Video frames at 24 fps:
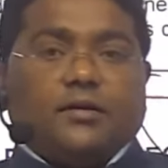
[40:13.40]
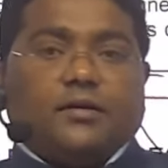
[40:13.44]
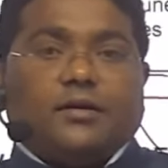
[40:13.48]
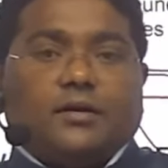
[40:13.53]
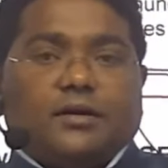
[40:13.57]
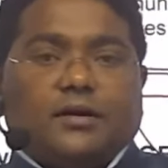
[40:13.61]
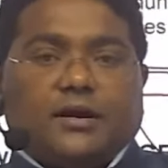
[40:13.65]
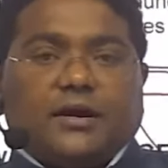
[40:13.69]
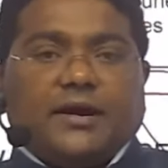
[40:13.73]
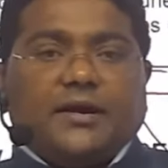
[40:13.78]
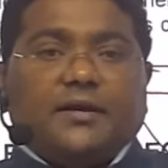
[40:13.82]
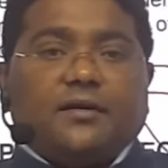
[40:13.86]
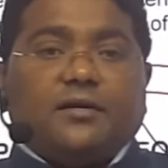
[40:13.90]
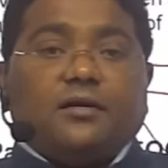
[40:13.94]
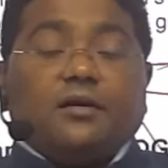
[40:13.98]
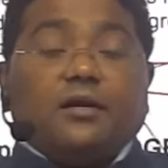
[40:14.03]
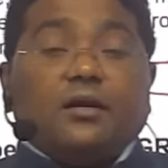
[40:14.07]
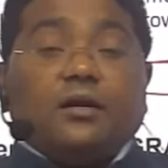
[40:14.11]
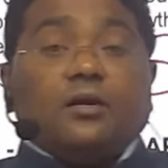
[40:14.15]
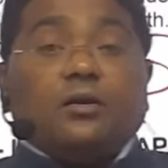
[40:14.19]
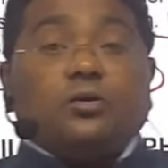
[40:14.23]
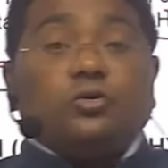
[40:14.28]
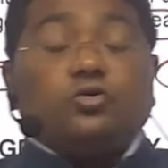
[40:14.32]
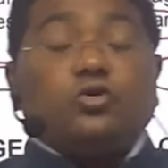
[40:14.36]
right?
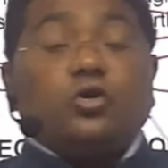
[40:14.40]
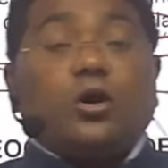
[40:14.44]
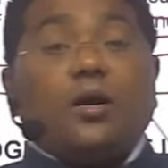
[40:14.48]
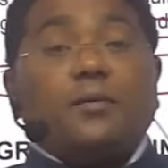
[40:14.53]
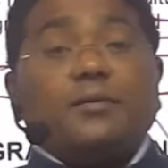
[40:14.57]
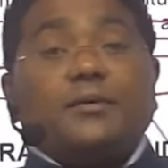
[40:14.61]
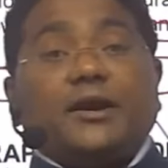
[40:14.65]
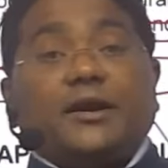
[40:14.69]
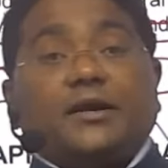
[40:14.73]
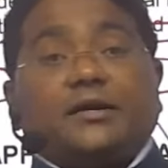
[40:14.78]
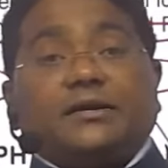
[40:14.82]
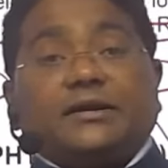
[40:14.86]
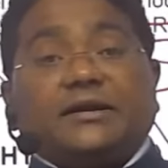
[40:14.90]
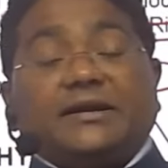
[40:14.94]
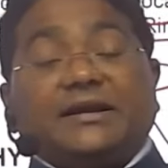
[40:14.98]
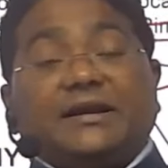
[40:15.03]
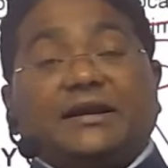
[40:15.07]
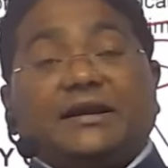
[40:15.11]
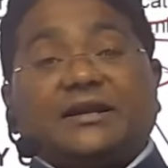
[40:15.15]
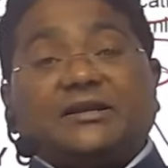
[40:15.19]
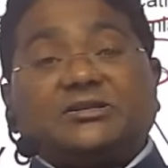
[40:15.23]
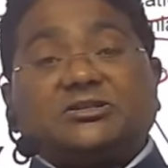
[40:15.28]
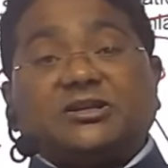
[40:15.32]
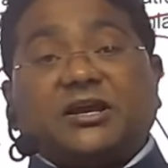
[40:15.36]
Dominant in
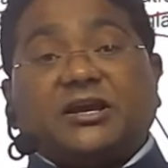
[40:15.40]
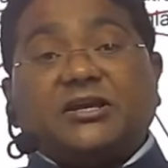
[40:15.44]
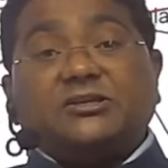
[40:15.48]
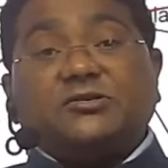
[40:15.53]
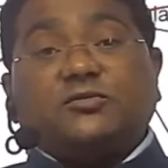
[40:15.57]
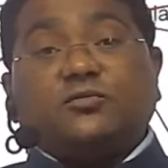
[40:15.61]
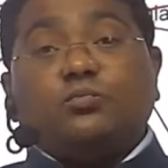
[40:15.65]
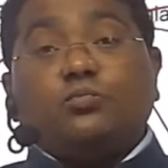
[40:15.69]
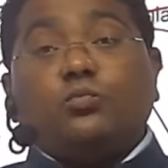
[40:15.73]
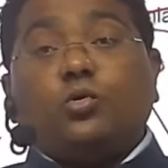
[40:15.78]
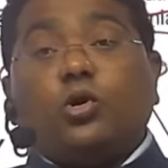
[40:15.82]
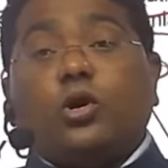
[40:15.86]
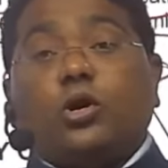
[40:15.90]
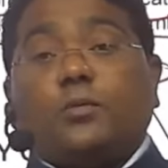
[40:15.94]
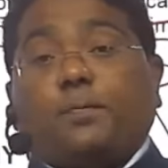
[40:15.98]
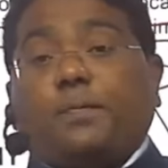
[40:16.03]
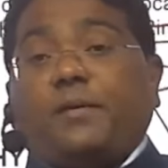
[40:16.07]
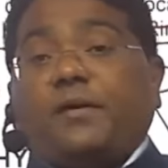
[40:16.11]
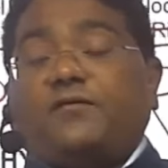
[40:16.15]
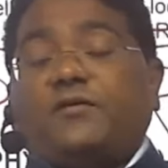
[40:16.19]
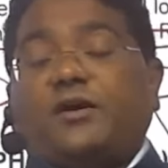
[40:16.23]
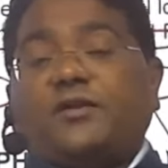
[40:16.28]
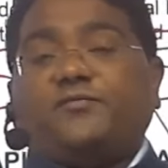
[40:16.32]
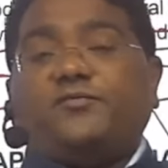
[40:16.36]
Russia is more
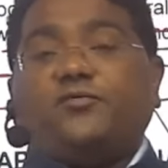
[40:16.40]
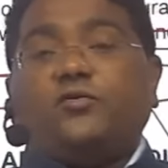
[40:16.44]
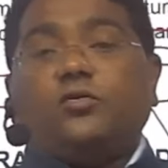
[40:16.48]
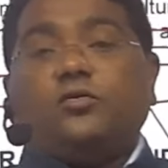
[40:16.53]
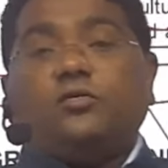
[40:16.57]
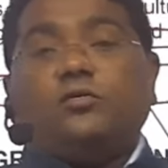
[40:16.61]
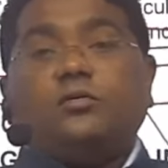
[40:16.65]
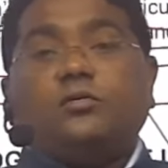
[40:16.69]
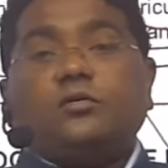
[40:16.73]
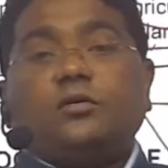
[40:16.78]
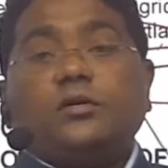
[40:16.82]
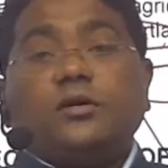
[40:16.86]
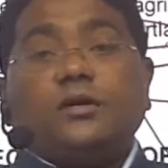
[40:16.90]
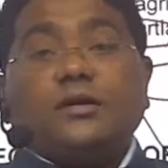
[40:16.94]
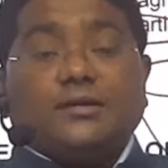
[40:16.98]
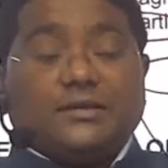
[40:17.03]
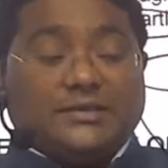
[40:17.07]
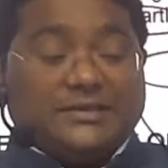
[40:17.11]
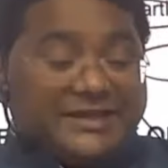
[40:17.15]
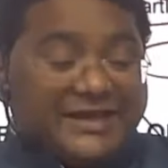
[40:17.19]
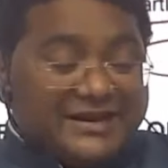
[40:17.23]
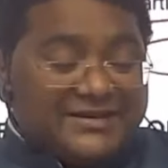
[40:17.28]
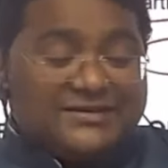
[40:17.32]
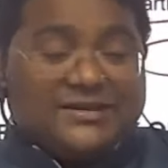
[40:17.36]
powerful.
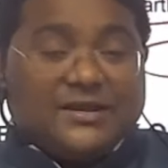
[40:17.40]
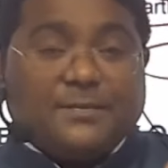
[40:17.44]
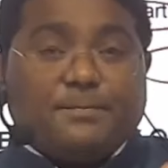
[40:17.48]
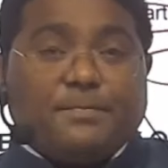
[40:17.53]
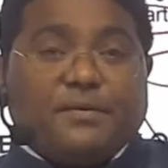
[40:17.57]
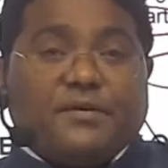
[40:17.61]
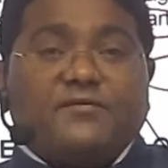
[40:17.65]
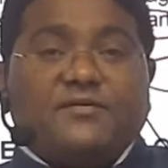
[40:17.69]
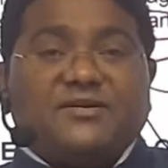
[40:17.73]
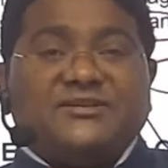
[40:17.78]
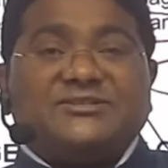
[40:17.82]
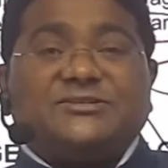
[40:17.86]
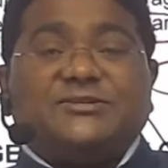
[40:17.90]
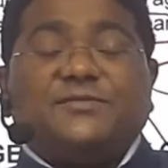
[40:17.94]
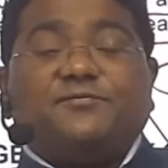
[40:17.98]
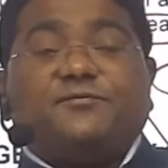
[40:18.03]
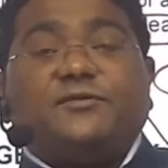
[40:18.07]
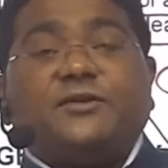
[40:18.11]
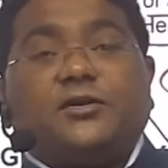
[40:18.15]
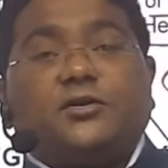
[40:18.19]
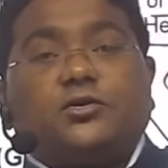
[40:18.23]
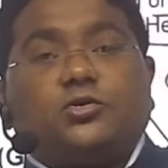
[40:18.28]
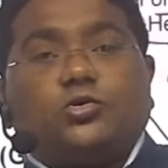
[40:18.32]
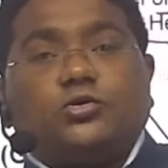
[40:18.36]
Then the power
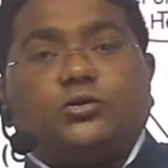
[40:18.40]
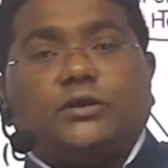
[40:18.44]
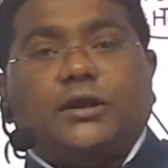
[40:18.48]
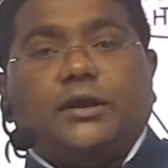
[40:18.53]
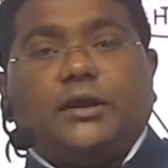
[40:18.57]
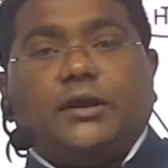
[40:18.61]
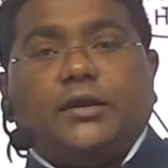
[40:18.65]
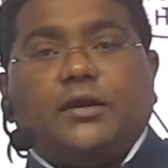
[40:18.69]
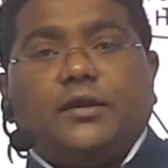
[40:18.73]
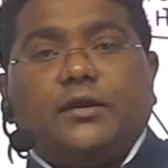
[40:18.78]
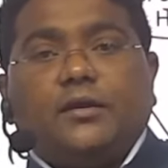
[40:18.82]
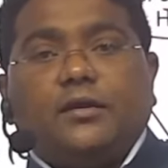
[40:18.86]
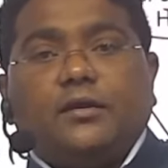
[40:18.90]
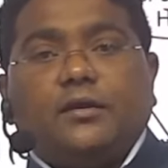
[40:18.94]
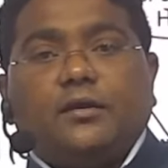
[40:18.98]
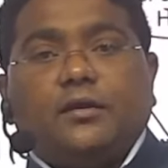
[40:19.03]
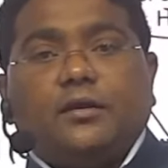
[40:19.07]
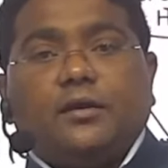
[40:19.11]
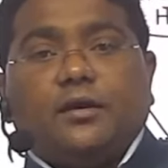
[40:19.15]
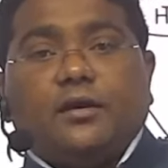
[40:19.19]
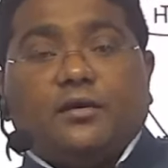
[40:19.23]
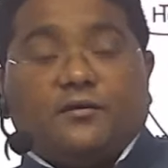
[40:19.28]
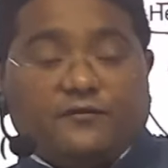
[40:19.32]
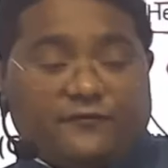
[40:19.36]
shifted to the
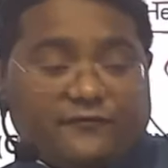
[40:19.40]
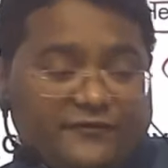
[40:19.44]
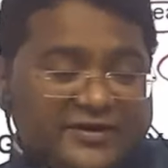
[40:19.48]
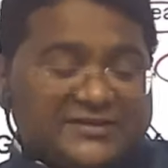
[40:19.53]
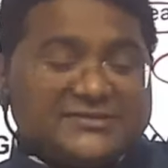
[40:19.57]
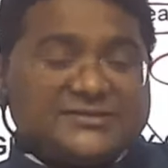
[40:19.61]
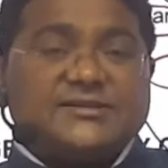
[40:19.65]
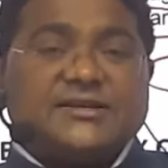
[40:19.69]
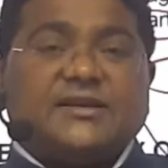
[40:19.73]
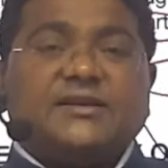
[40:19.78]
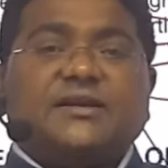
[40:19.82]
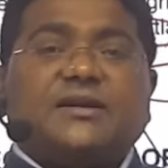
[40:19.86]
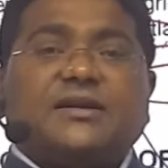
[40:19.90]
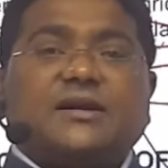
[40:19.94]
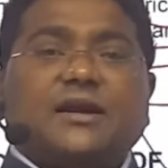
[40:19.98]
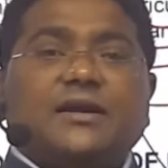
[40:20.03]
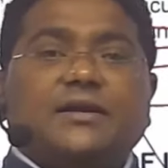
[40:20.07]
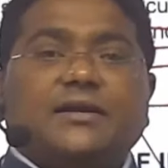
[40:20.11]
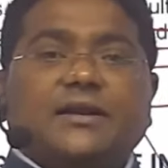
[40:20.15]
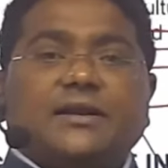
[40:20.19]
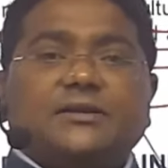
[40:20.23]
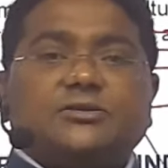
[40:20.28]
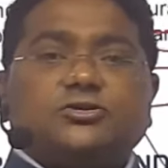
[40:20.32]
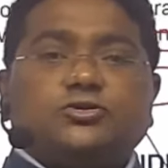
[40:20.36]
Western
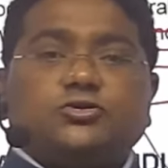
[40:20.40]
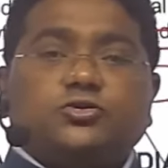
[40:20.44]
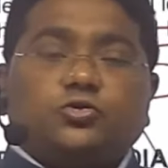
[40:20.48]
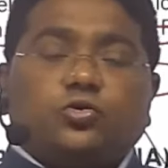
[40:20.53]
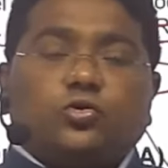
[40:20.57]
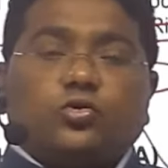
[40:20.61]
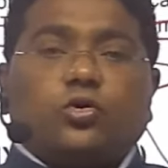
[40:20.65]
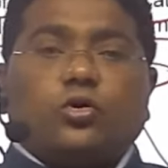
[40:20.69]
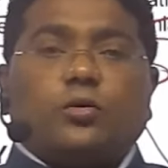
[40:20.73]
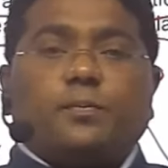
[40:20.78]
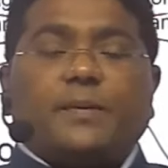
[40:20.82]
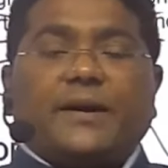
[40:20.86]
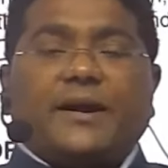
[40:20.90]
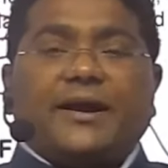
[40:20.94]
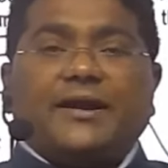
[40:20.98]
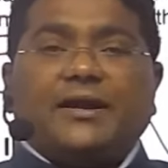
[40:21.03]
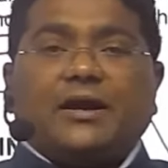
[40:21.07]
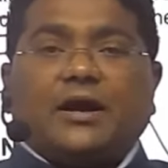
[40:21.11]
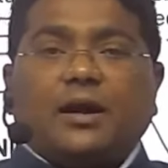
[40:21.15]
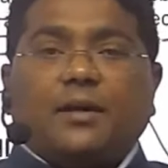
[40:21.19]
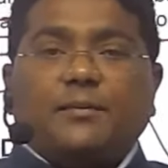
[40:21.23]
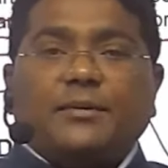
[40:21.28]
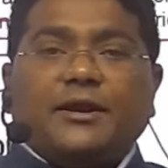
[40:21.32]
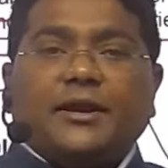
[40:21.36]
countries, Europe and
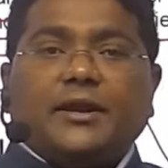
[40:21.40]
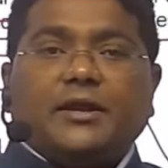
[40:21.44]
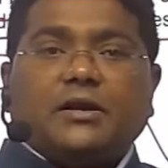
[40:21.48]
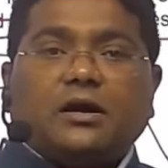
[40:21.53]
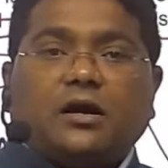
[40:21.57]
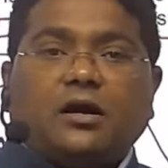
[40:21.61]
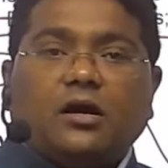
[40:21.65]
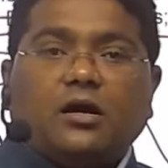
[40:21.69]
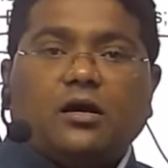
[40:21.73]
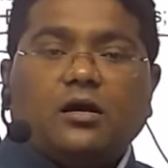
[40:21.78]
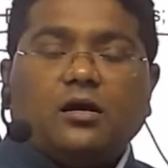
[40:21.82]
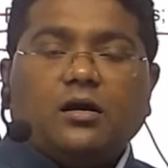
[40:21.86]
America.